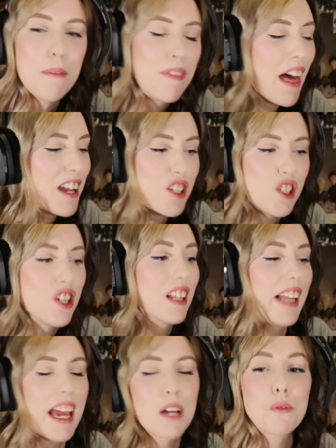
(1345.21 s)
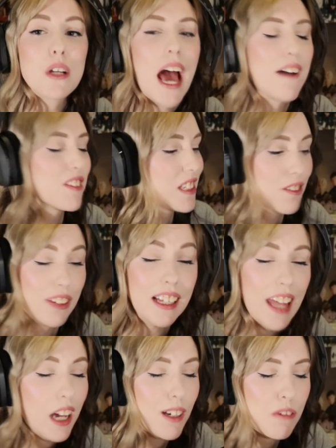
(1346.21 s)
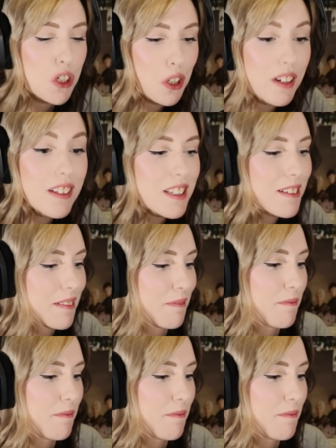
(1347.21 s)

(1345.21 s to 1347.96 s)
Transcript: that the Lay would have a severe lack of shirts.